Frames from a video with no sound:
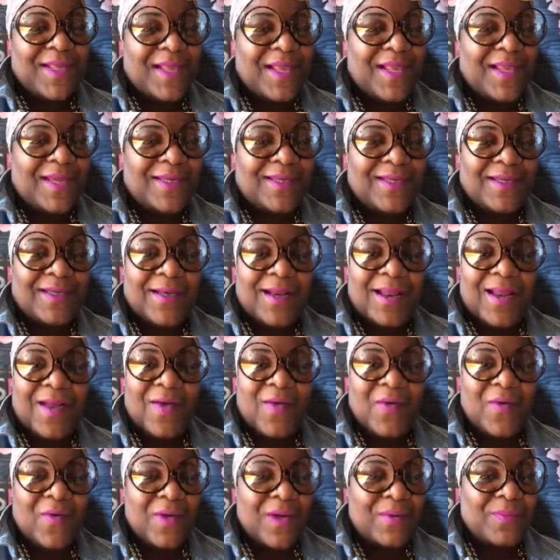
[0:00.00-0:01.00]
like,
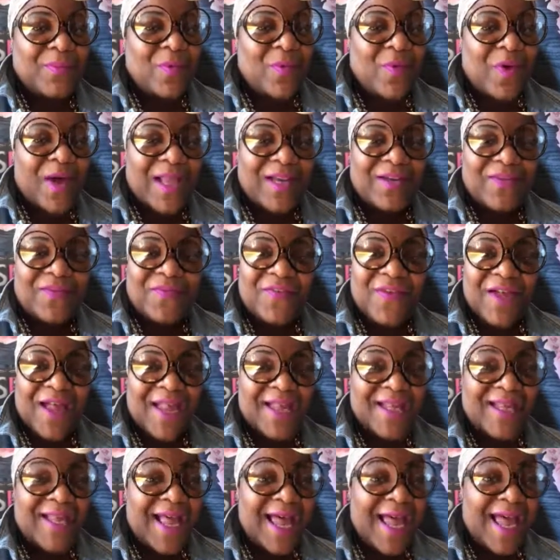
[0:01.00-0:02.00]
no, I'm
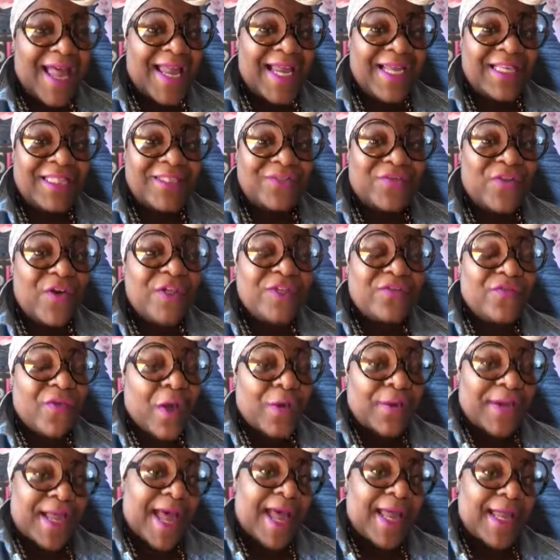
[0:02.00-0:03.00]
qualified. First of
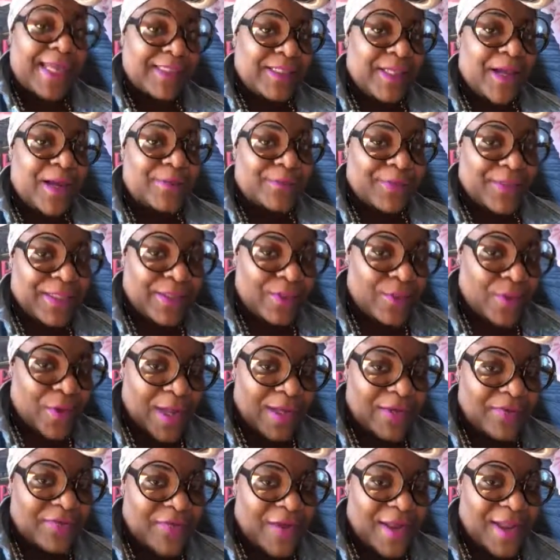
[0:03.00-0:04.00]
all, God has already
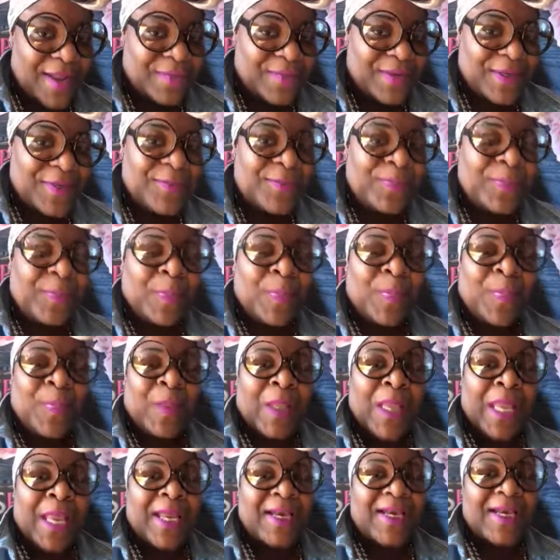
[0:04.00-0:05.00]
qualified me.
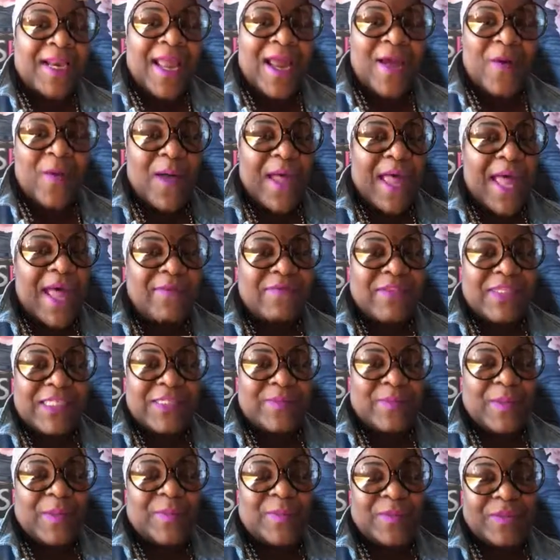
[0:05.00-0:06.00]
And now I have
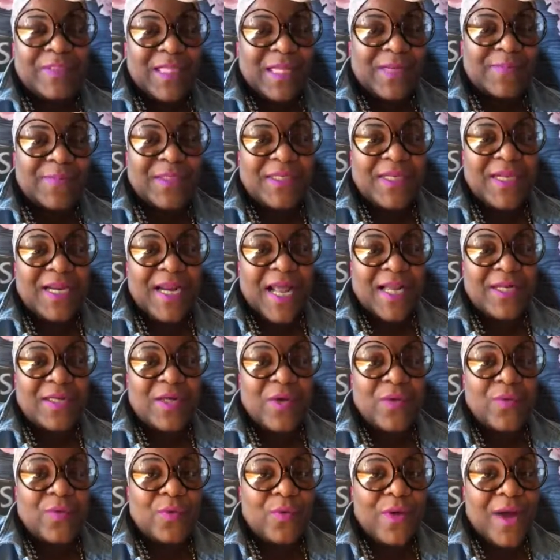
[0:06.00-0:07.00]
these people telling me that I
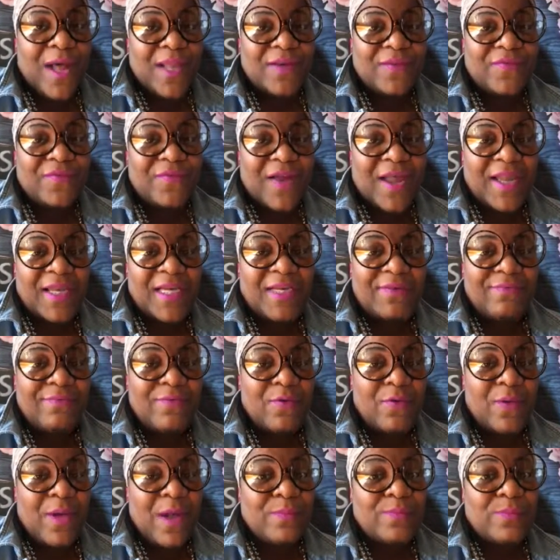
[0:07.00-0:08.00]
don't qualify, even
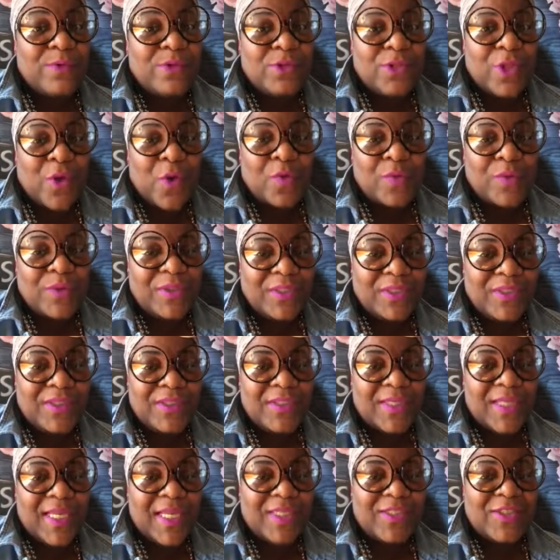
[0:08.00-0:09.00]
though I'm so
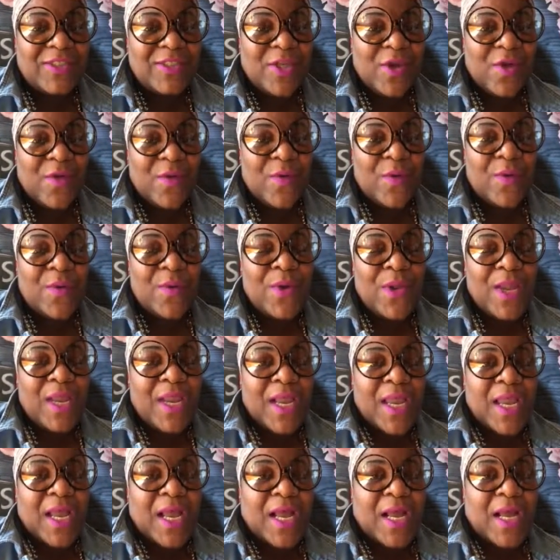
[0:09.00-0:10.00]
good. And so
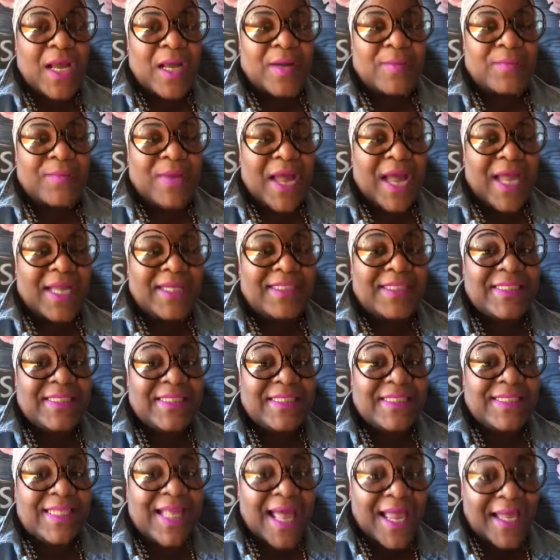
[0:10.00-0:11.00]
I
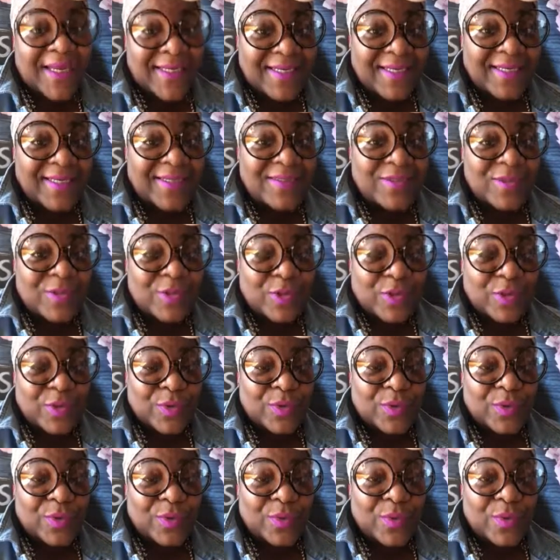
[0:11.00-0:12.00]
decided
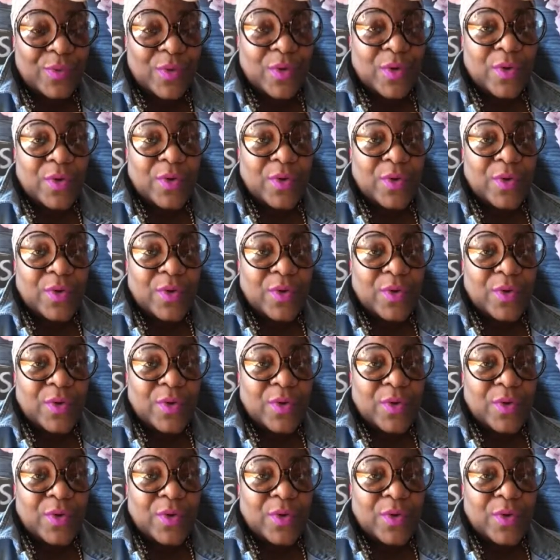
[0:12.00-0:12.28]
to